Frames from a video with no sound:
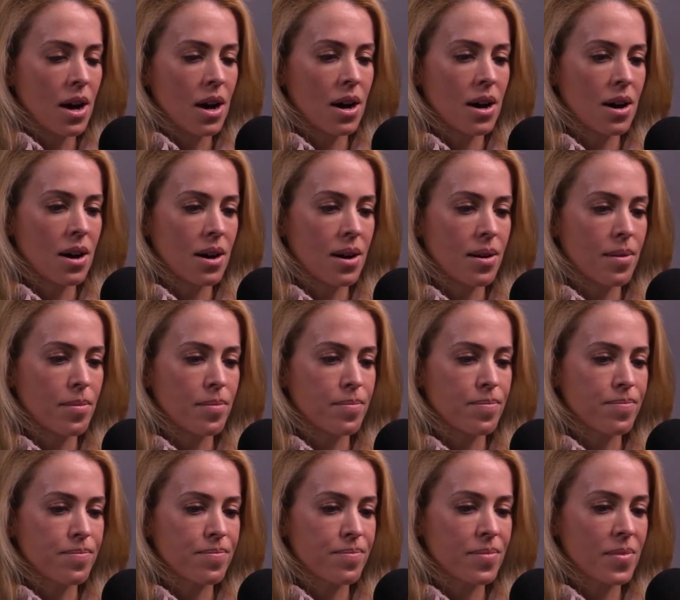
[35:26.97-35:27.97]

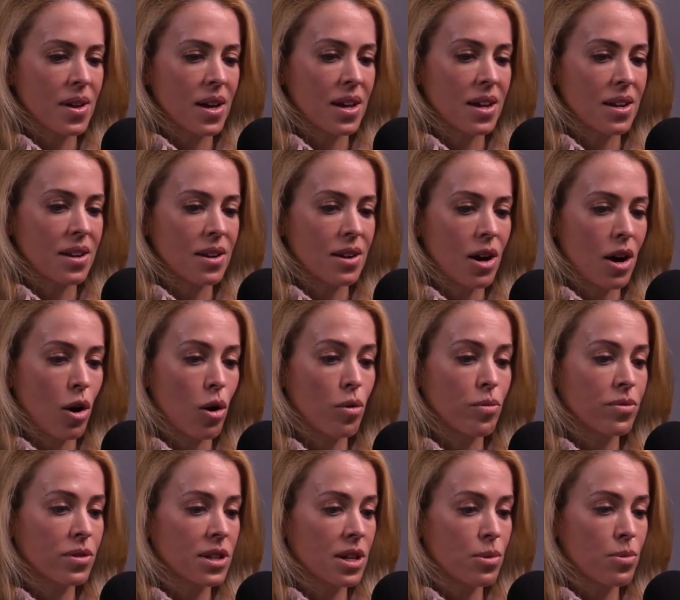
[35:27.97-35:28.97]
Um, and
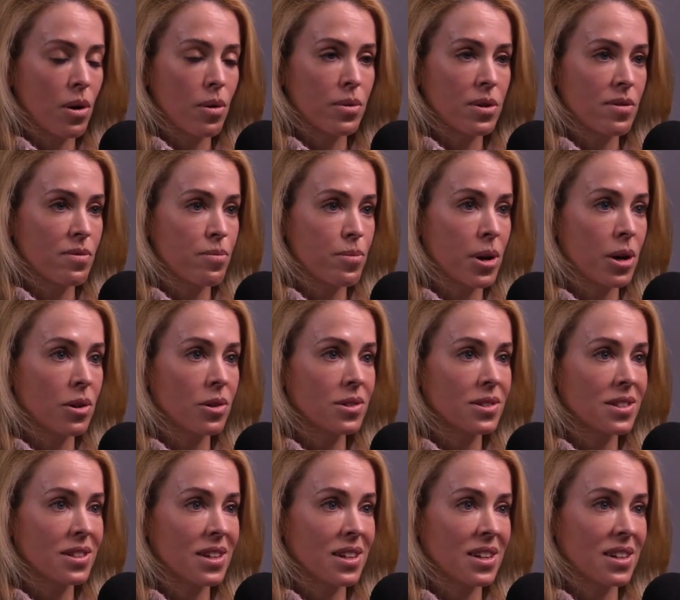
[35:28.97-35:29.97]
hopefully what we've
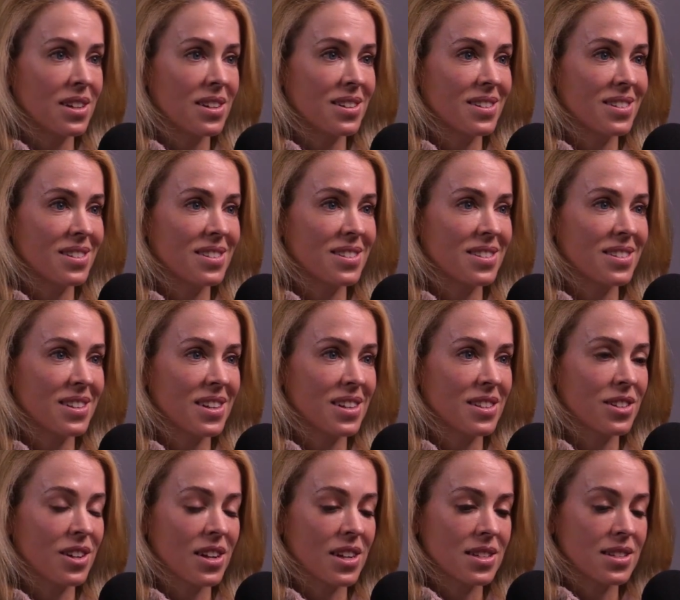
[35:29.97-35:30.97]
built is
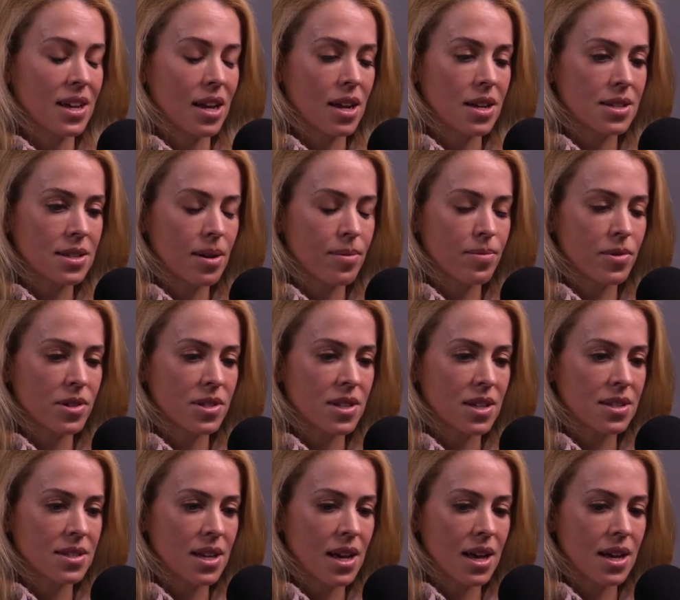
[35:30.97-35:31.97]
is going to set us up for
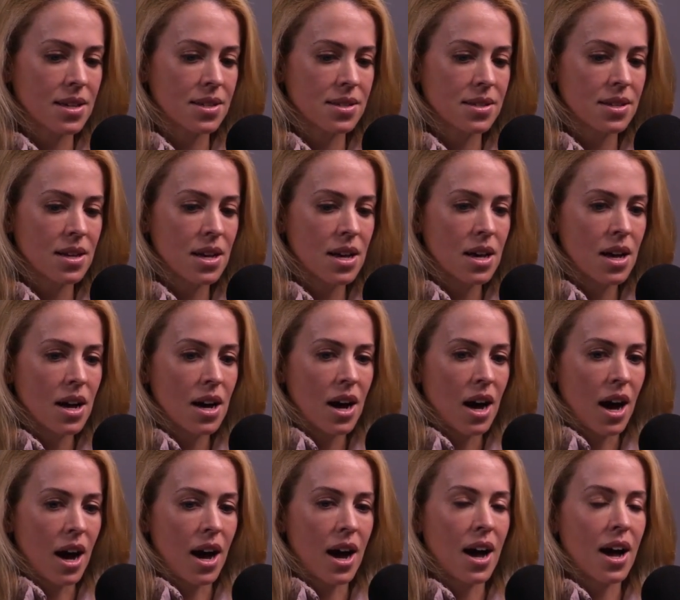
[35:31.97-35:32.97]
success.
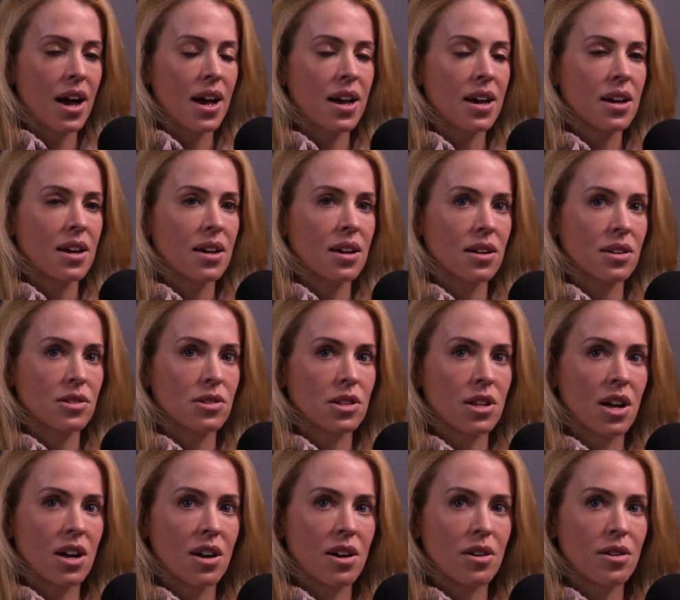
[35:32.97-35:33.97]
I
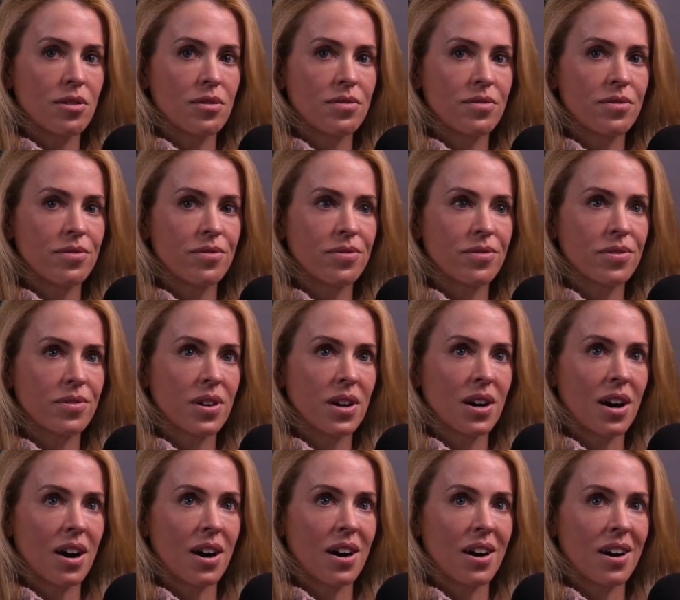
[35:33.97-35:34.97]
love
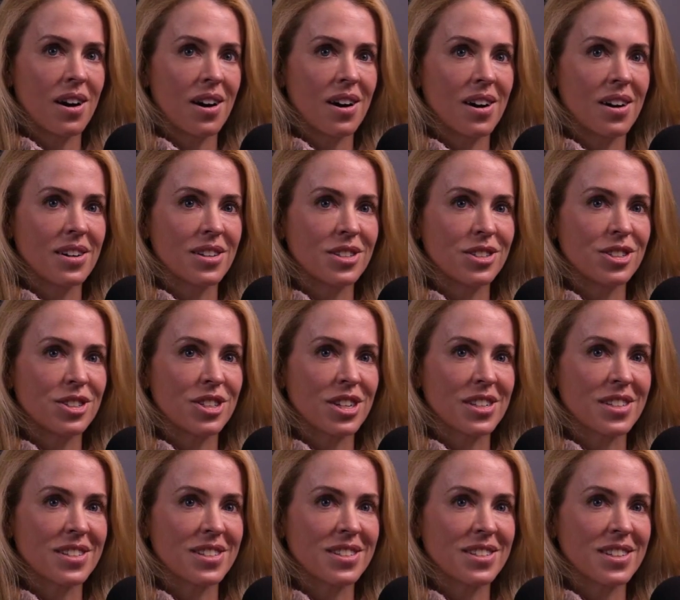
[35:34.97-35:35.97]
uh,
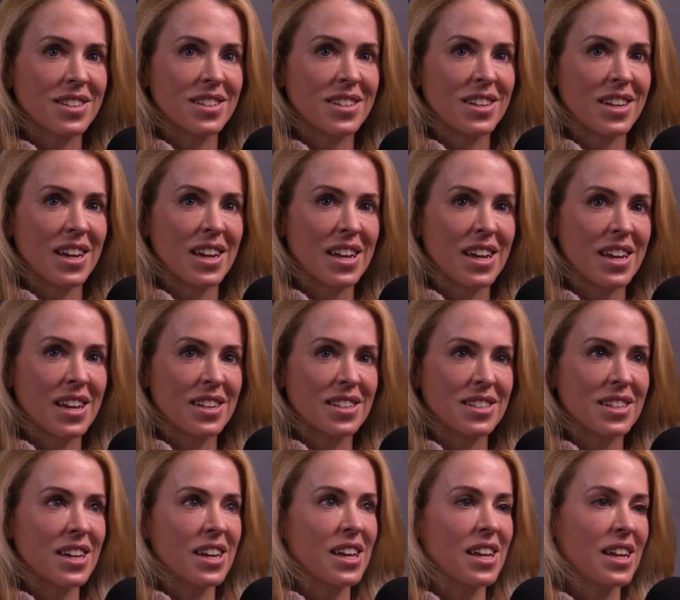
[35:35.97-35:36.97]
just getting
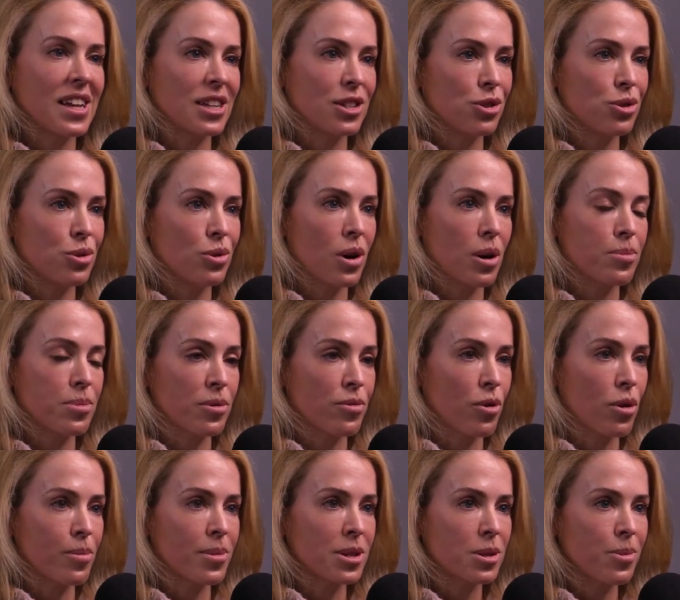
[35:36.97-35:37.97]
digging into our
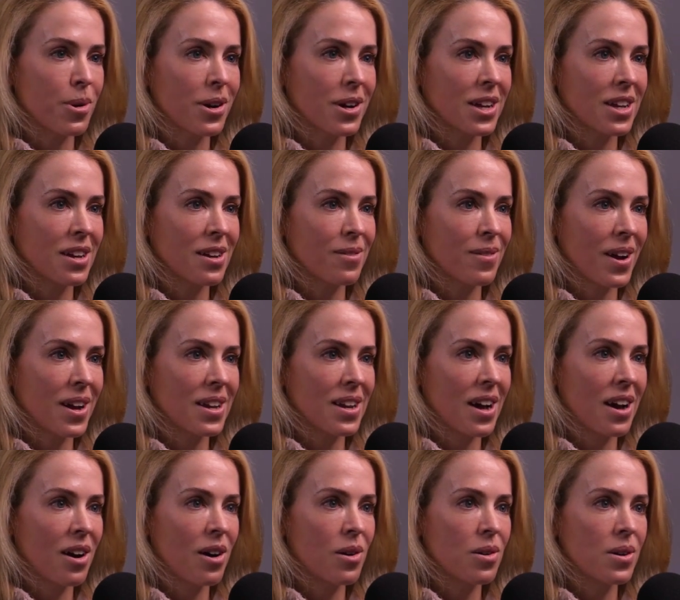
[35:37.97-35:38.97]
performance marketing right
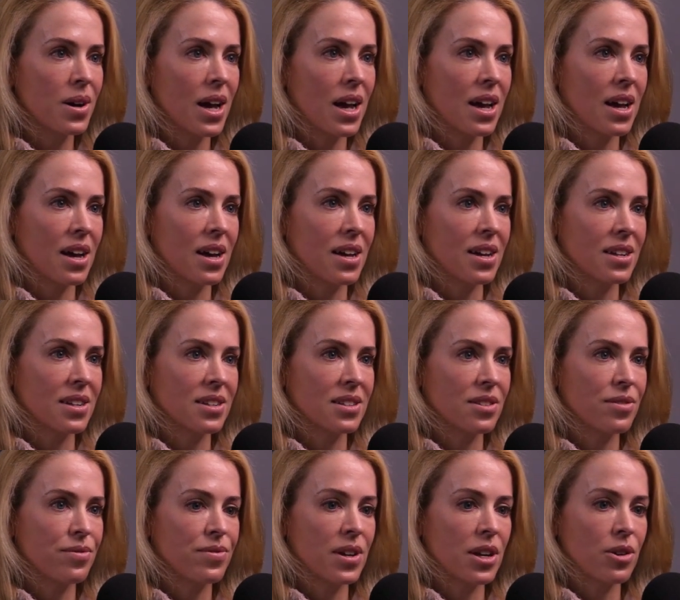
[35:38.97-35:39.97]
now
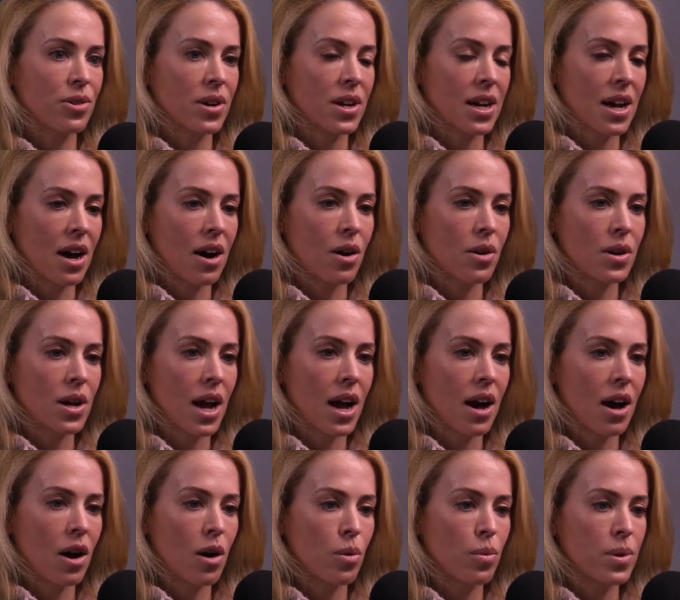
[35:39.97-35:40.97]
and figuring out
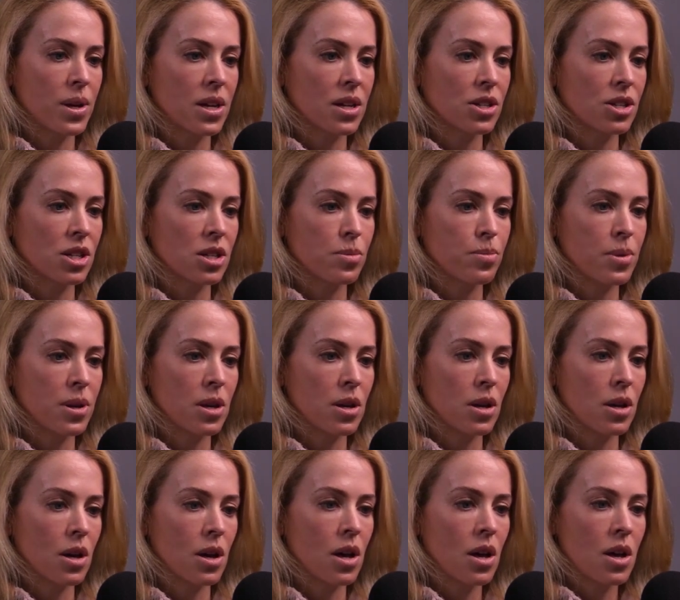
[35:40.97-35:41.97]
how we can just
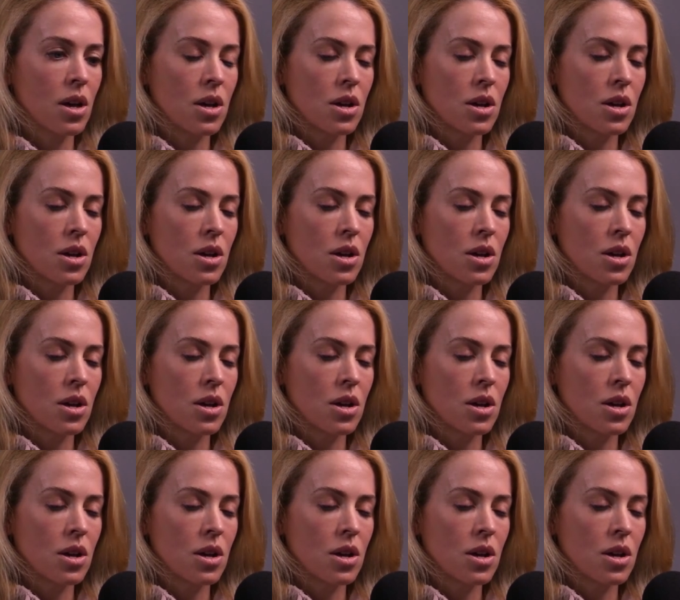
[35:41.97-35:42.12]
be